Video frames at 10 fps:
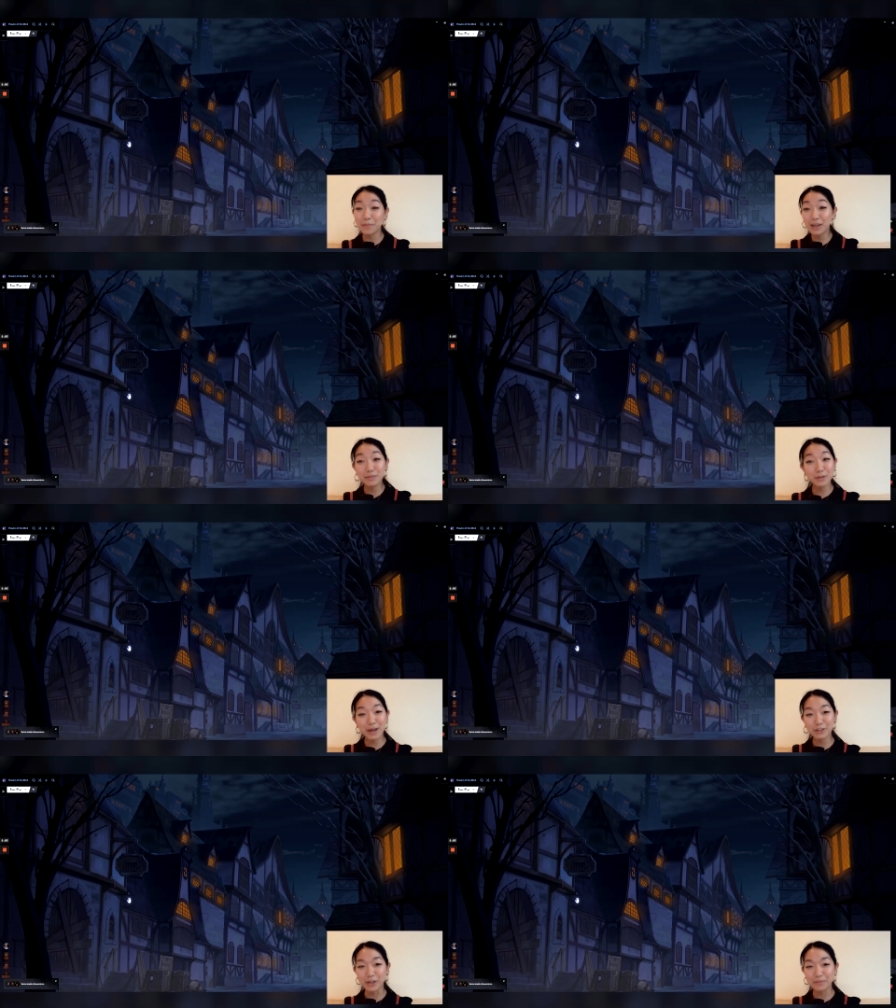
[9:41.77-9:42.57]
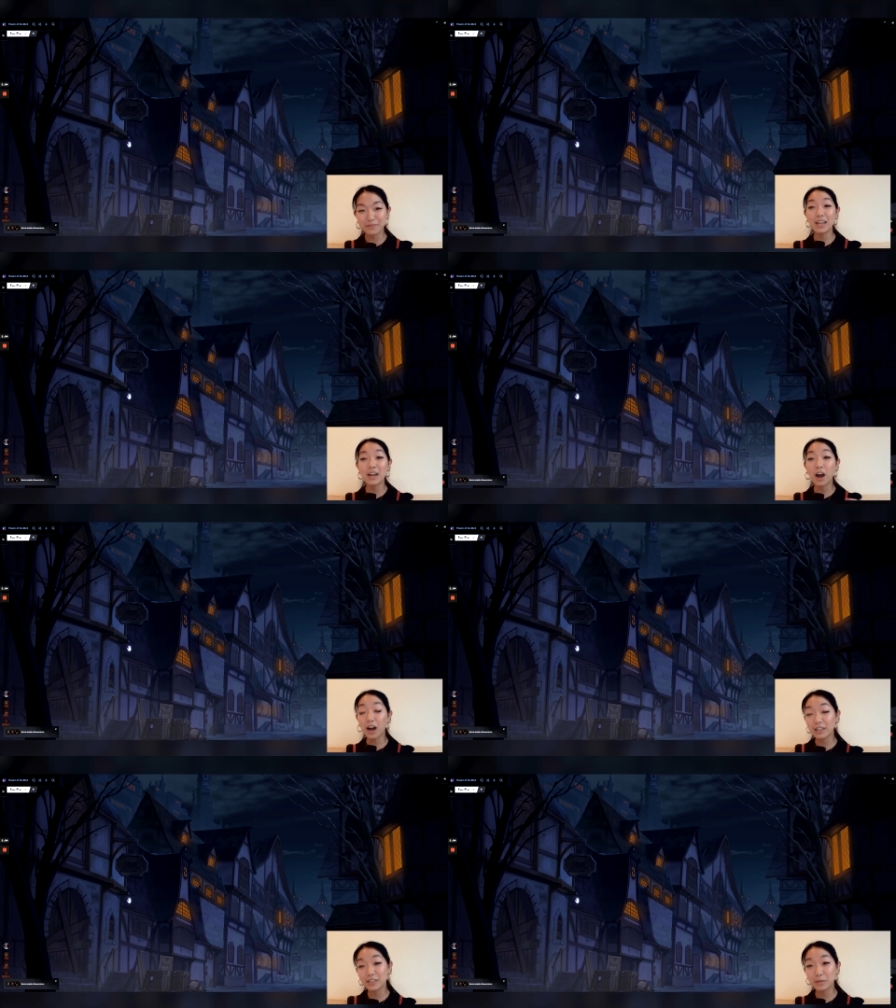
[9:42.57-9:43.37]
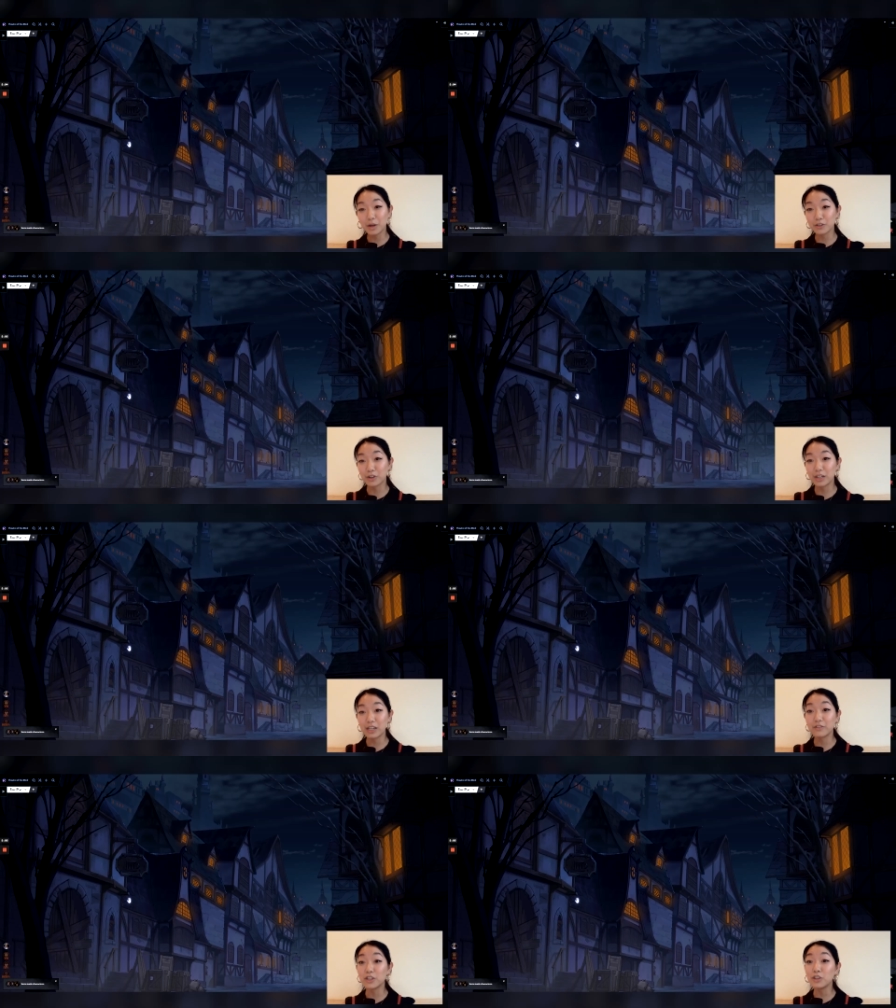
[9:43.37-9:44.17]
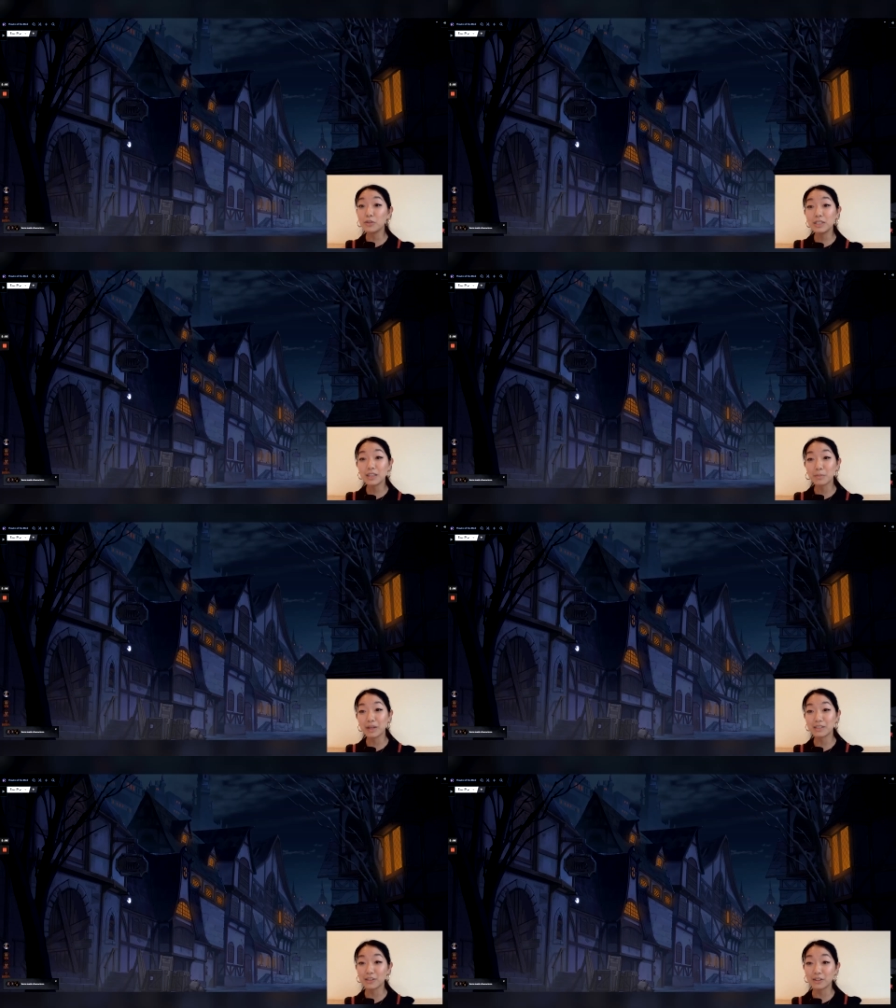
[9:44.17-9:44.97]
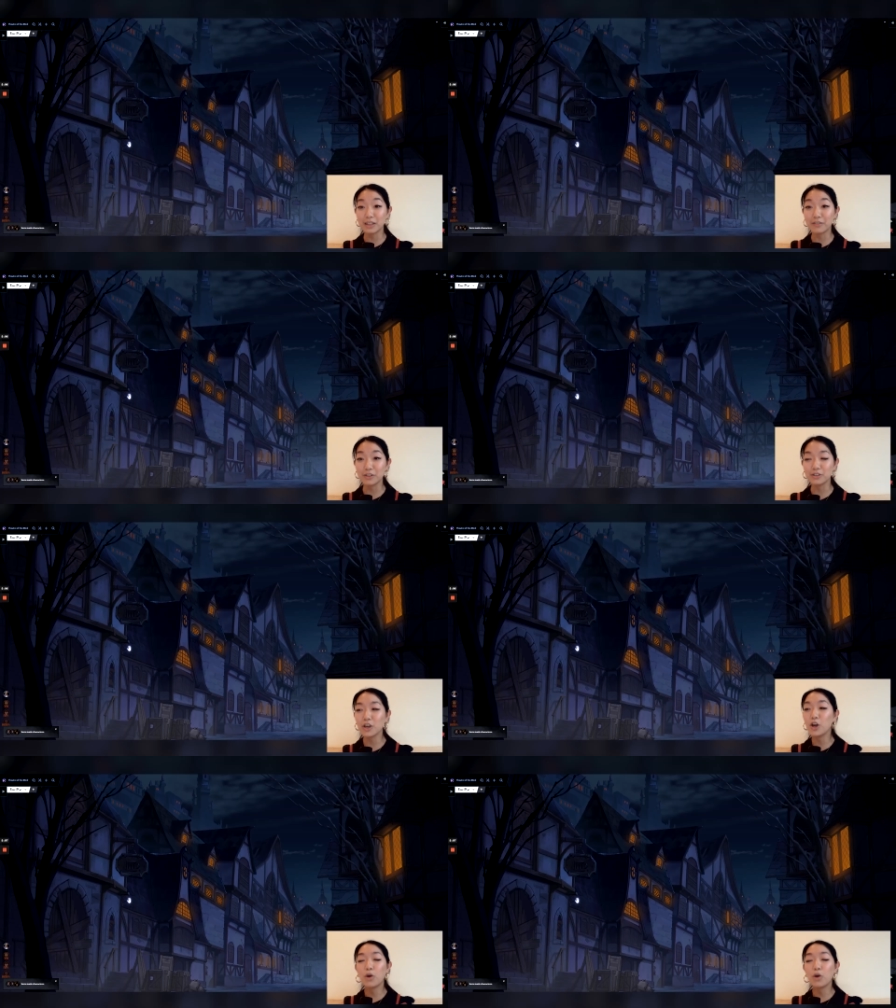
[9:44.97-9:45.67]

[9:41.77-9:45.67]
becomes your backdrop. An awesome alternative to using the pixel art levels,